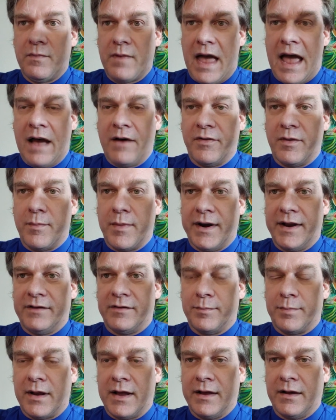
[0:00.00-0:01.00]
how the money
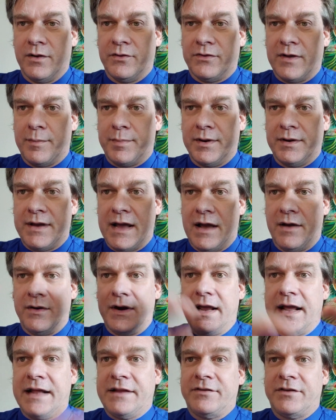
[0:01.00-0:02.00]
supply goes up and down,
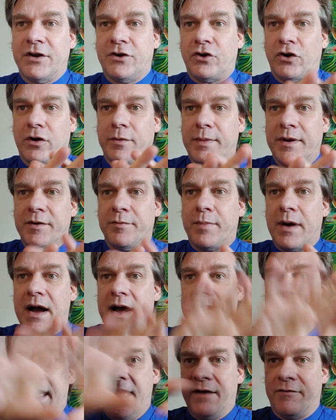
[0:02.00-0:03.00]
it's determined
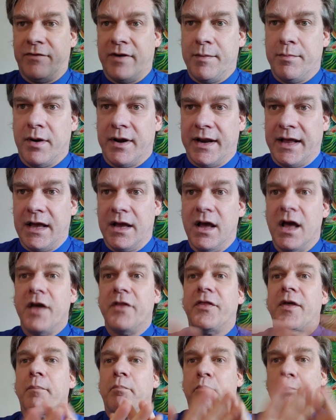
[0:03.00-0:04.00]
by everybody.
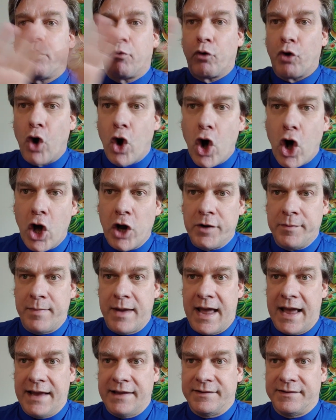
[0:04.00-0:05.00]
The broad
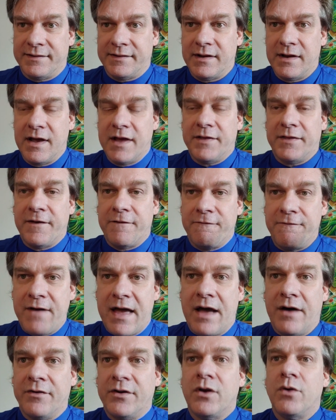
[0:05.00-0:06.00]
base, the
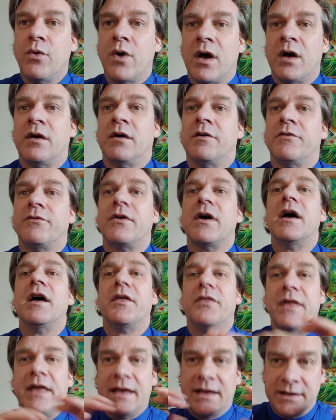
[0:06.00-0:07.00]
value of
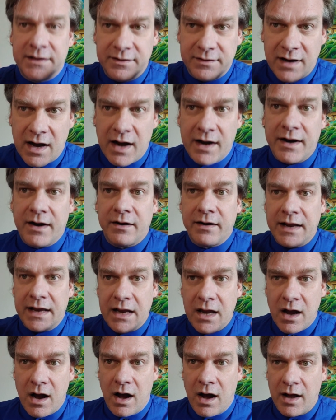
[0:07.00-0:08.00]
the entire
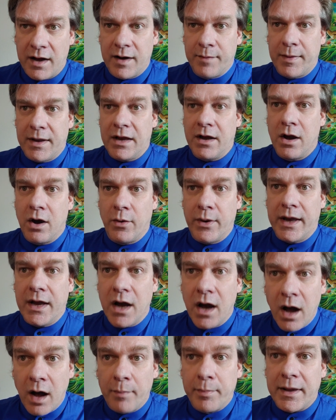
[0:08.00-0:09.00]
economy going
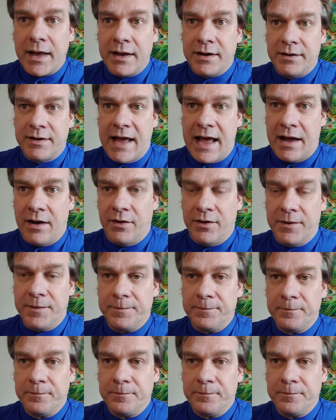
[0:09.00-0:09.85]
up and down.